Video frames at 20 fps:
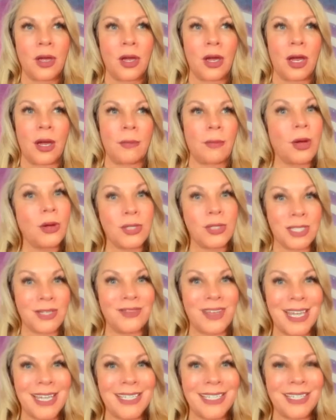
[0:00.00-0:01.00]
Most
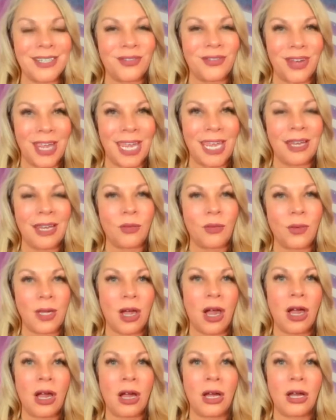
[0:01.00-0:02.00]
of us, right?
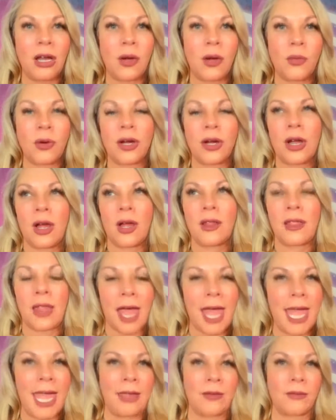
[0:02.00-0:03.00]
We're
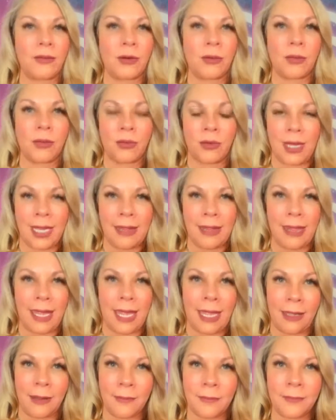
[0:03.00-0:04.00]
alive, we're
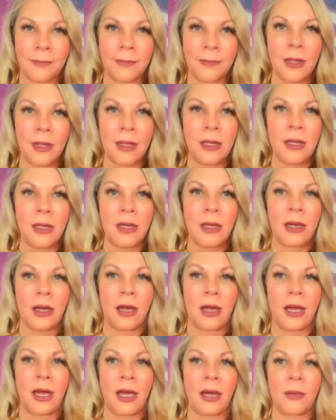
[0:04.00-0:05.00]
breathing.
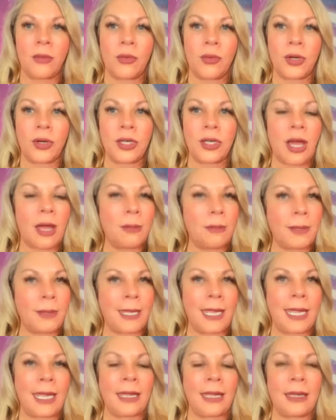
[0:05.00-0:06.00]
We're not
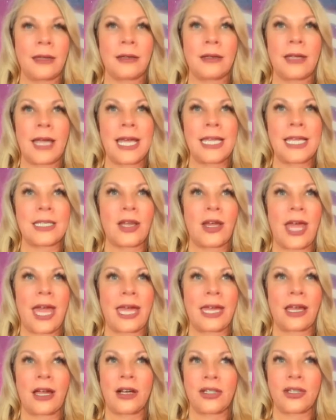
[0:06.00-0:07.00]
being, as
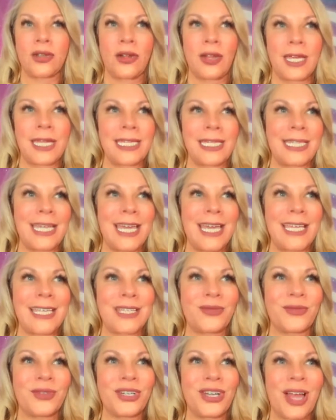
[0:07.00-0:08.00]
Eckhart Tolle
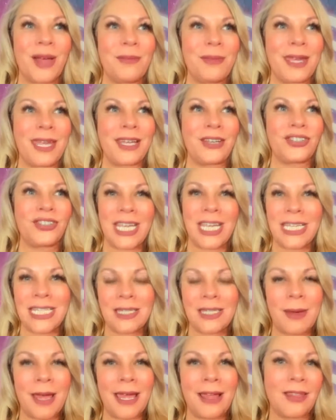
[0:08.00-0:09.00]
says, we're not being
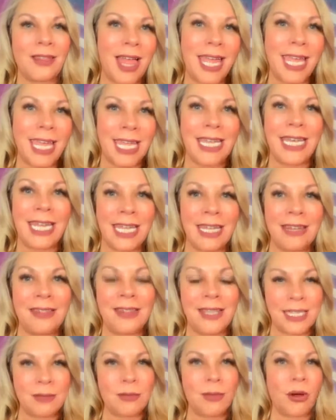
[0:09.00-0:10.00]
chased by a lion in
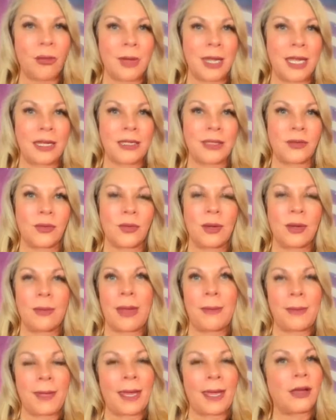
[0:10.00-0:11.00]
this moment. We
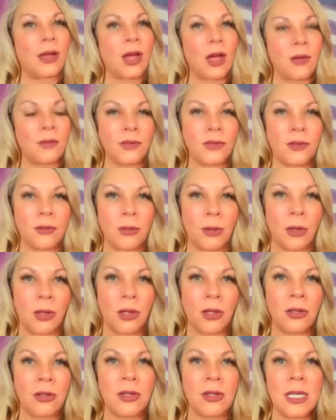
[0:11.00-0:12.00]
might be
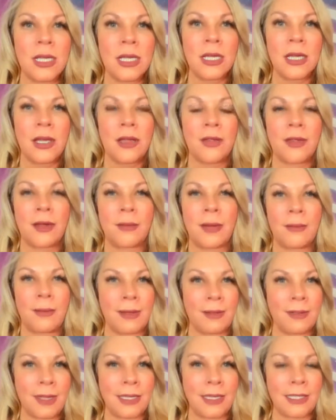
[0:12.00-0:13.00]
uncomfortable. There might
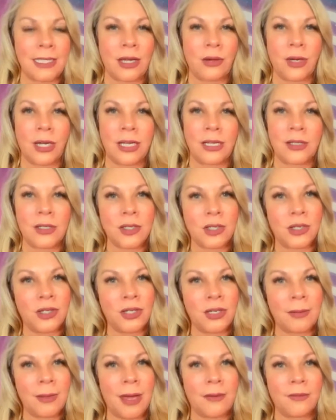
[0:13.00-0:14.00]
be things that we're
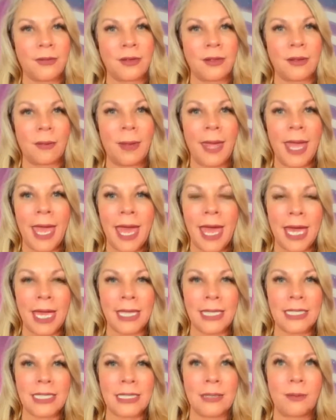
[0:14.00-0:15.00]
concerned about for the
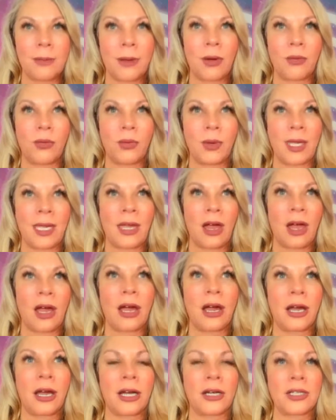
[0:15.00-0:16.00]
past, but we
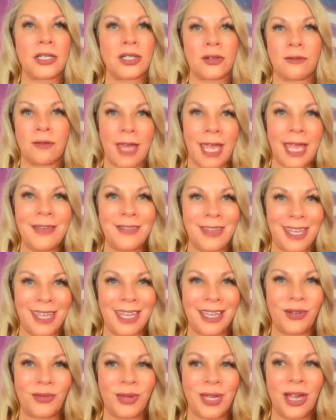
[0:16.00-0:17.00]
are
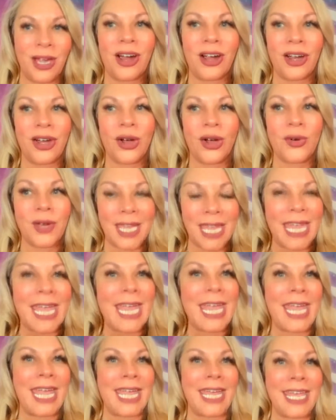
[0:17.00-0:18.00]
surviving. We are
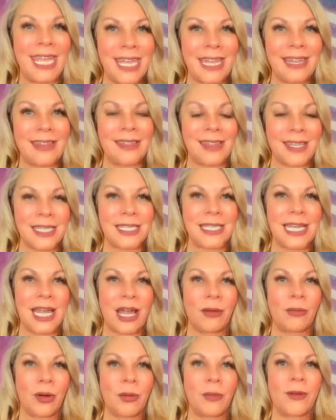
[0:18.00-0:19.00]
okay in this
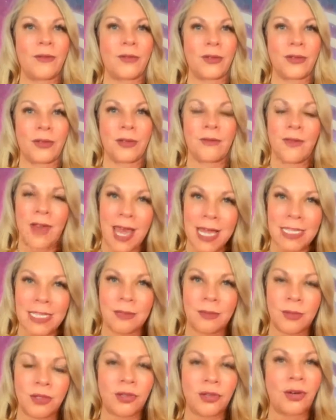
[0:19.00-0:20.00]
now moment for the
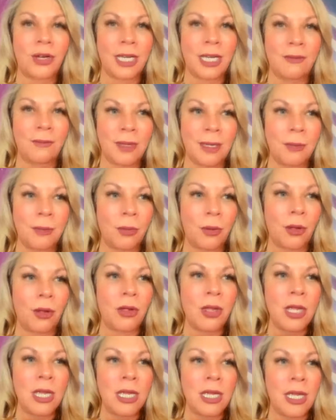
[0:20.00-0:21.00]
vast majority of
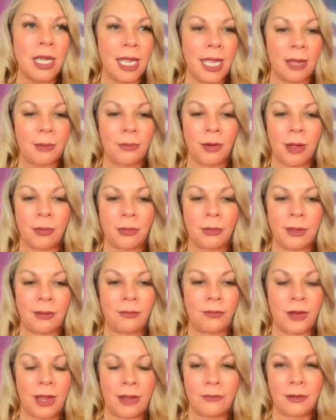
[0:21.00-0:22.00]
people, and probably
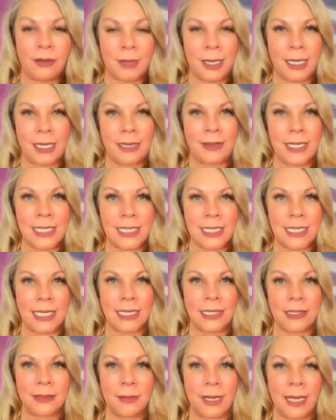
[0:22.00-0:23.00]
for everybody
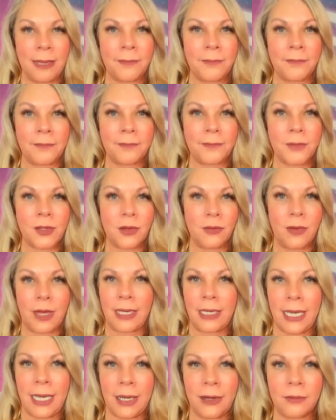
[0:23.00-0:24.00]
listening to me
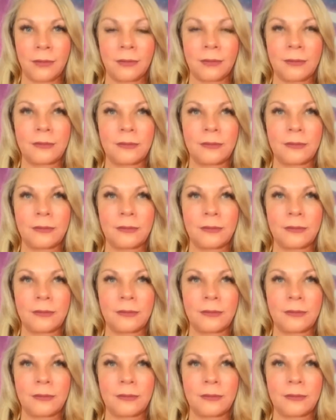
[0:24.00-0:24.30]
right now.